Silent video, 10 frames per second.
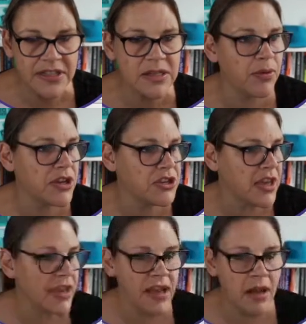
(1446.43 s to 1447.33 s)

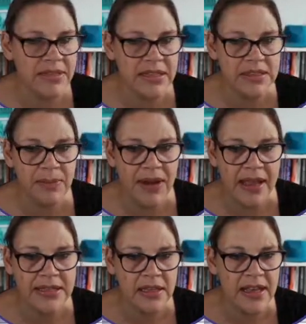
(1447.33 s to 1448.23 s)
spreadsheet comes into play.
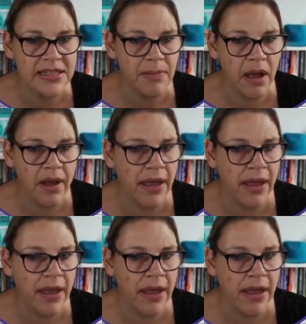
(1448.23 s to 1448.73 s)
So there's my